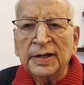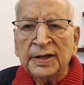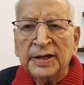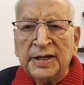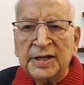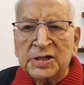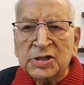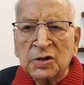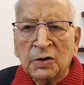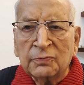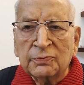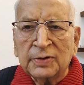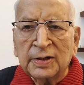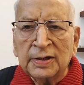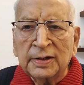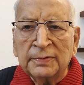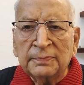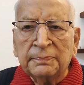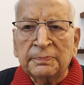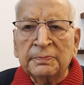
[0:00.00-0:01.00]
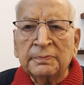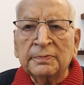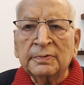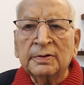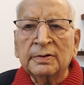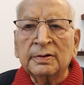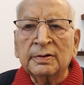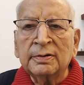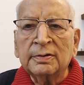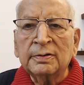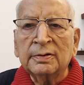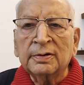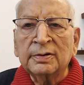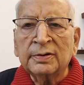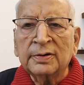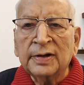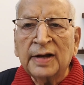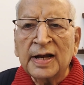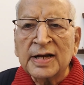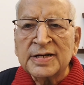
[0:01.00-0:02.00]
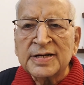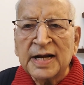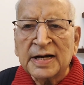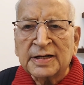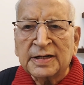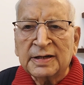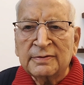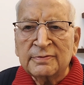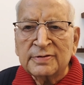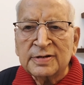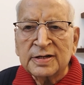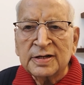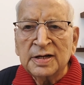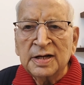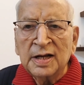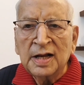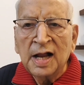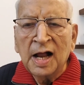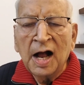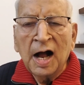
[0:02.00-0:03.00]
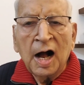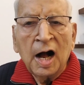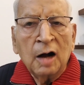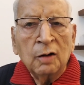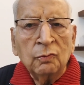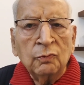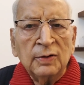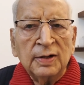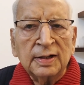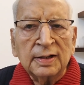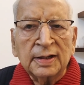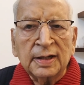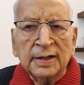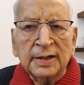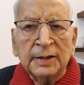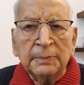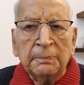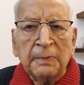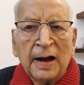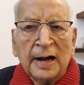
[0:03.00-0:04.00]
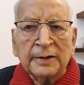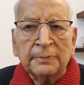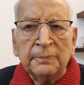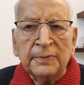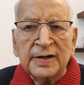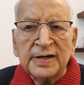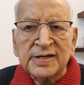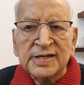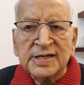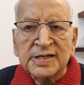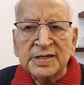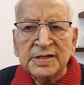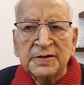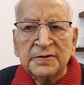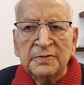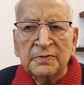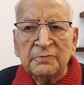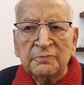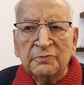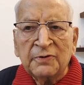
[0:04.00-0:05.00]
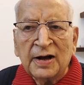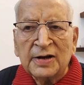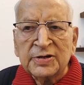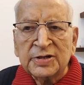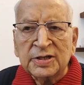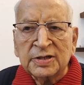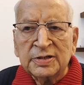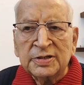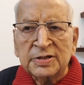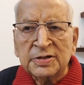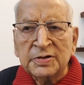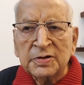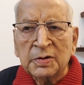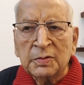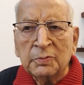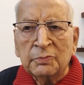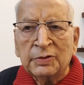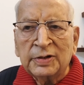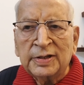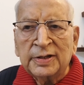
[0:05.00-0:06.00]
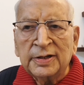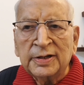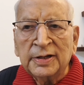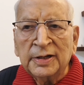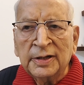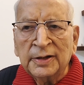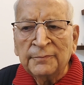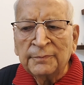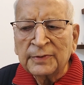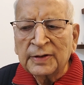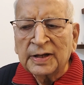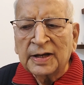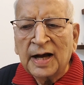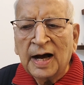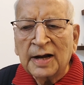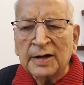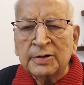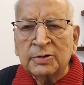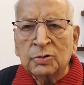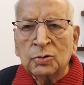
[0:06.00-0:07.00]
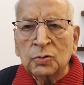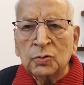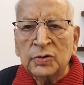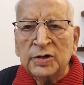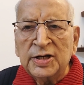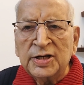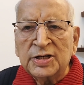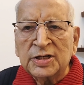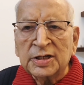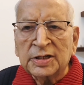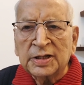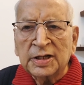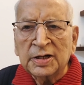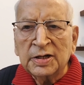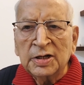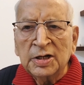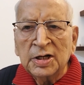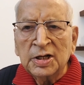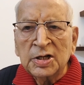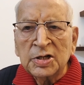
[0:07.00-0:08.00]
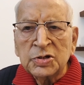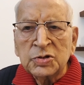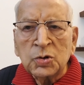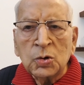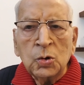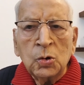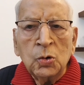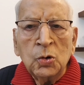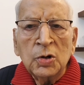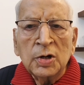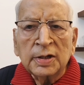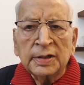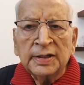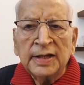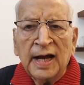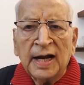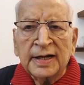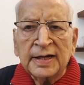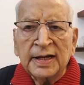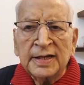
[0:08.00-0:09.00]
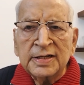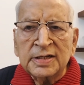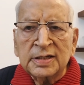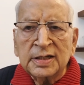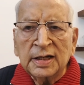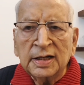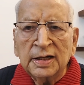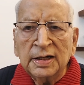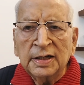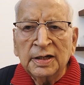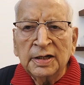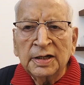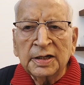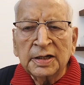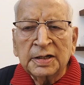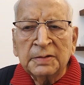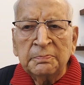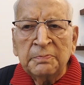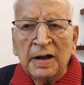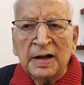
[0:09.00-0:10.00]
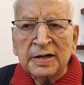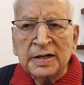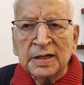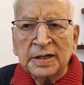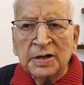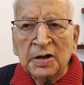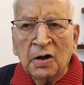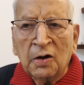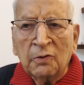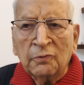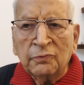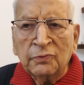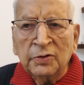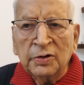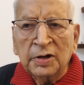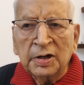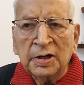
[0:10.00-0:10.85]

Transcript: each of the executives, how will the departments function with regard to each other. So that is the method of